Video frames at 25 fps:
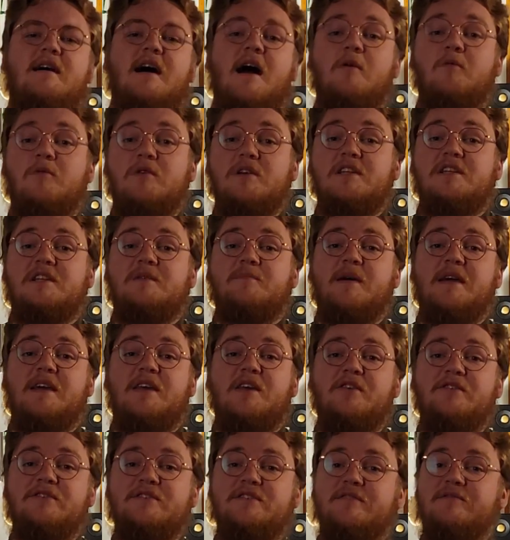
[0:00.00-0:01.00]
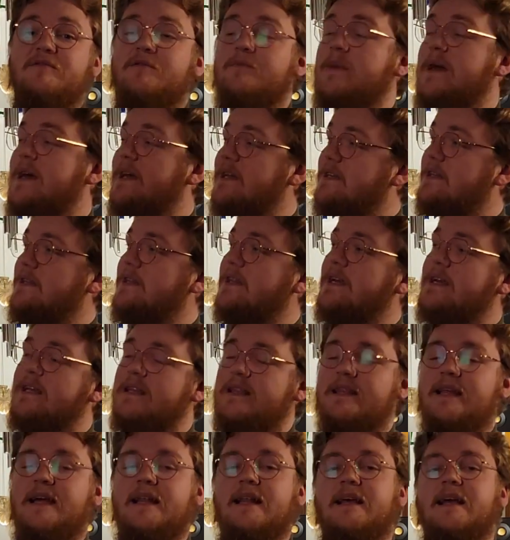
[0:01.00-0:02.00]
I wanted to make use of the
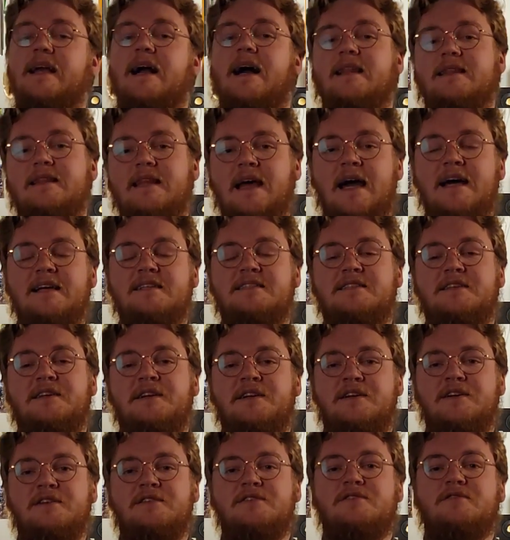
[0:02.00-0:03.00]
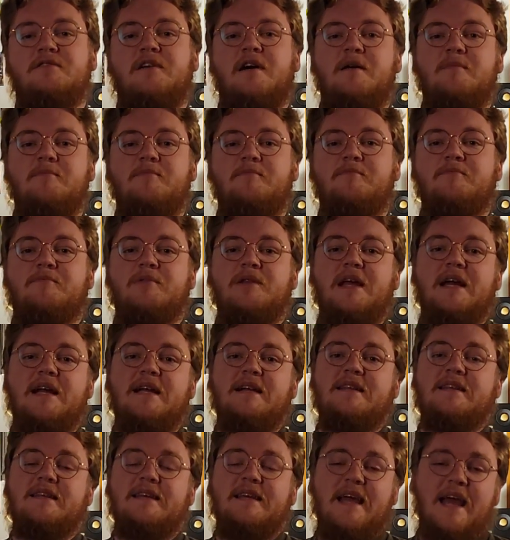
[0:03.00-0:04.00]
mandolin that I got last year, so I
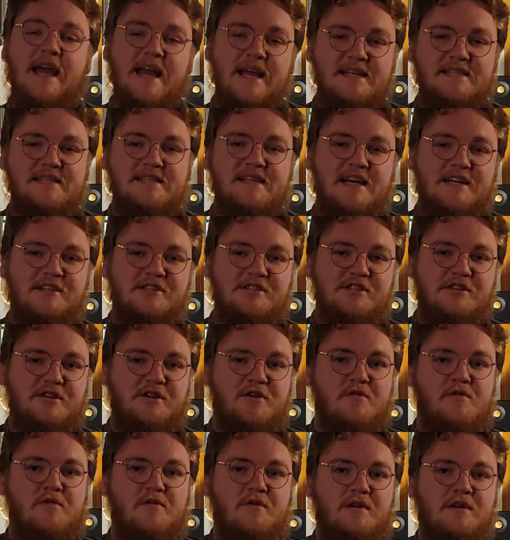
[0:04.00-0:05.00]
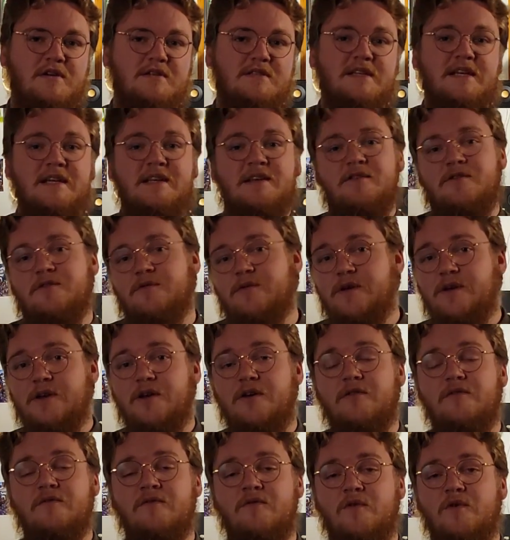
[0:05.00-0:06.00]
played the A section chords in
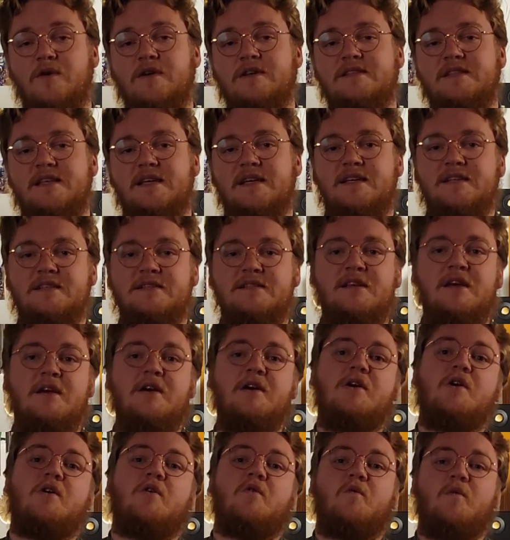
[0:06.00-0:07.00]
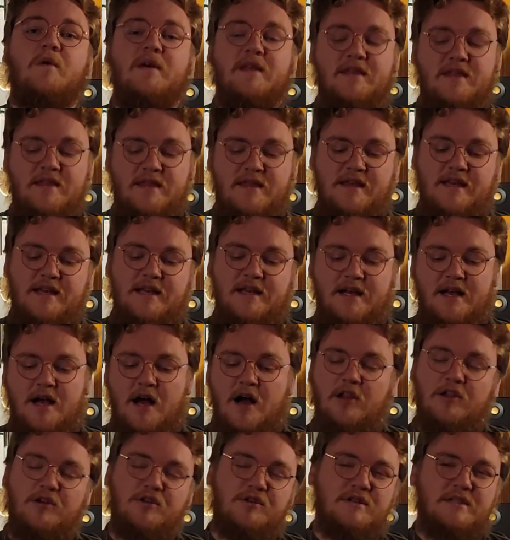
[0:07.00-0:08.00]
3-note voicings with the
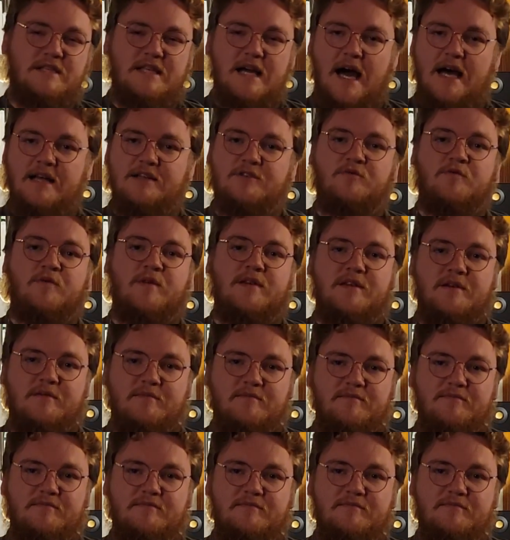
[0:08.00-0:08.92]
colored dot rhythm.